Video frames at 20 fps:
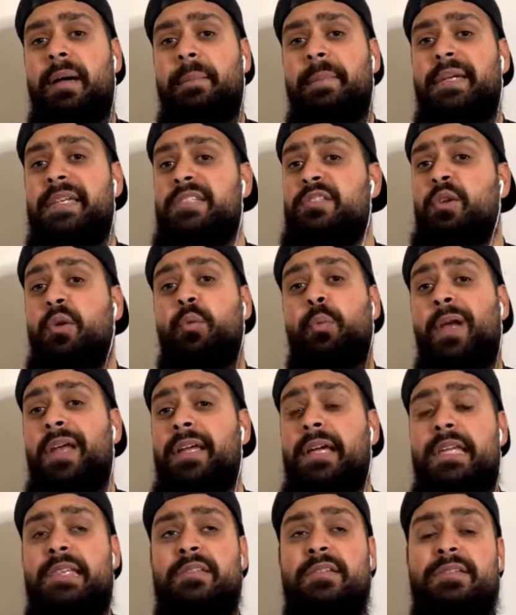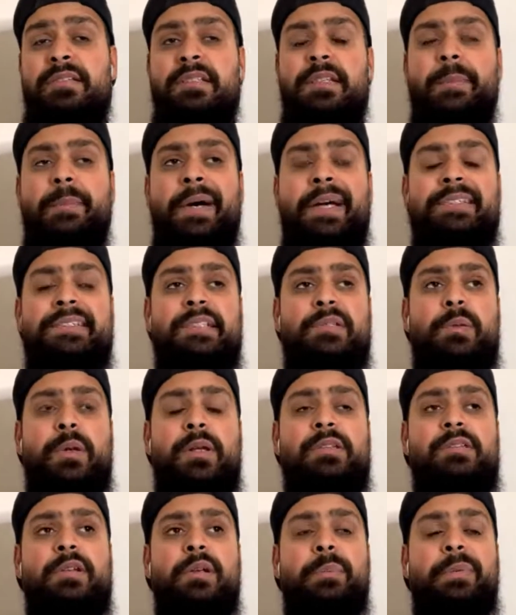He's done well against us in the past as well,
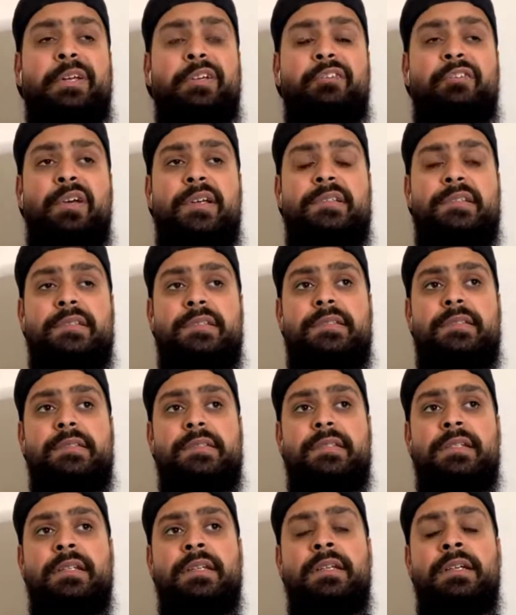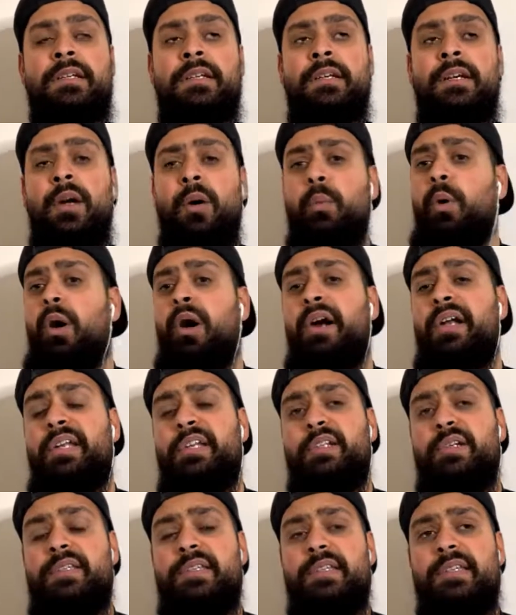so it'll be interesting to see what Ali
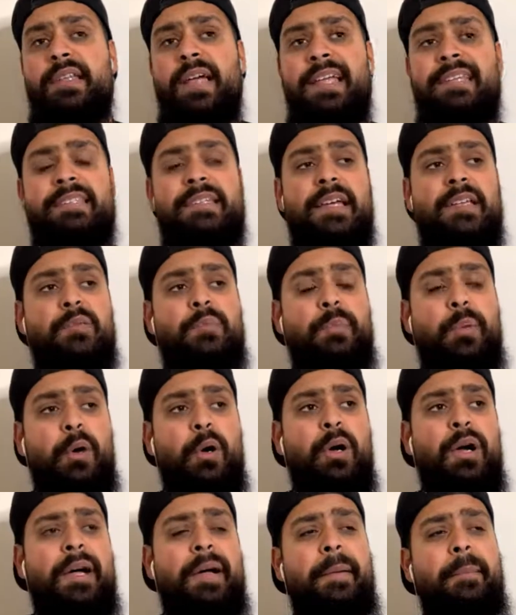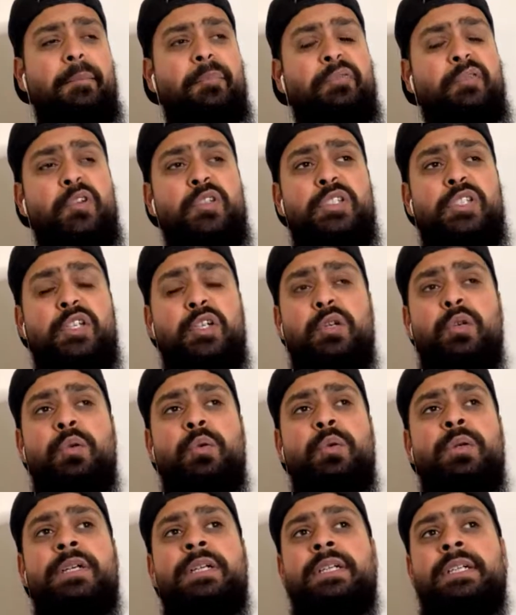does in that sense. But front 2,
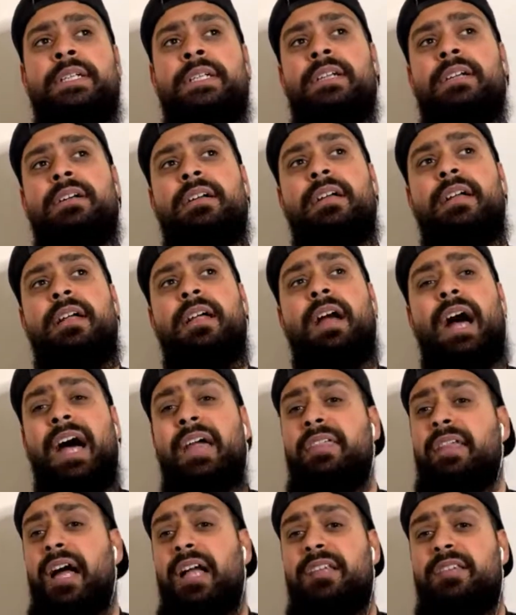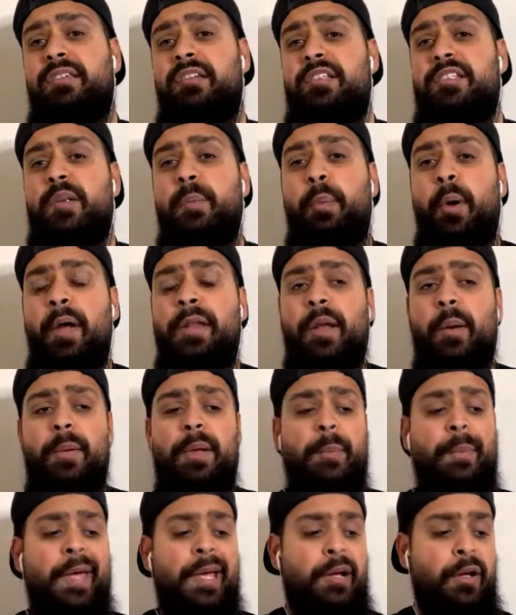I just the point I want
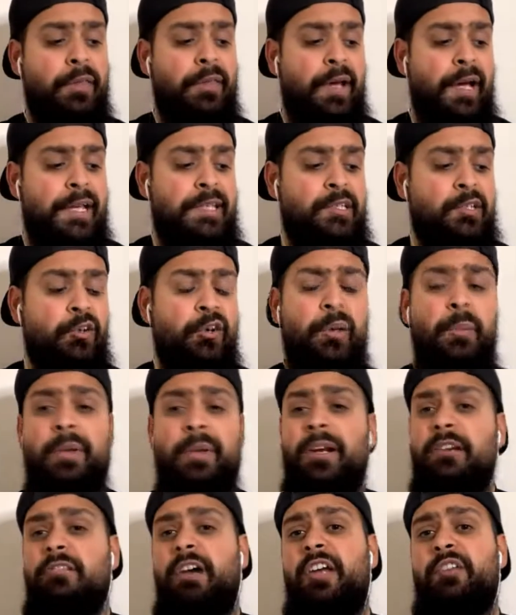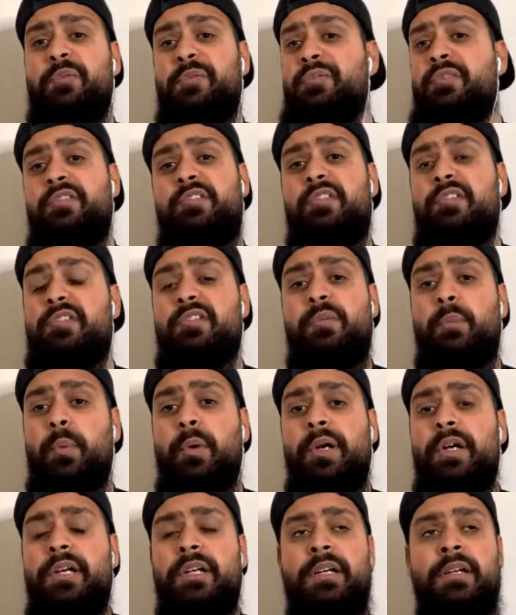to make on that is Greenwood and Rashford just doesn't
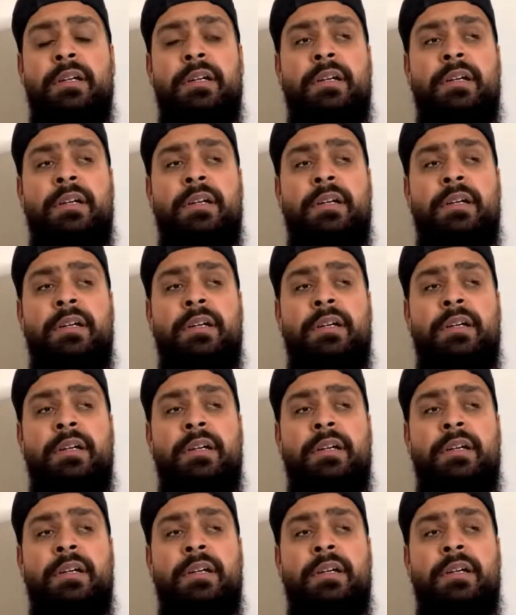work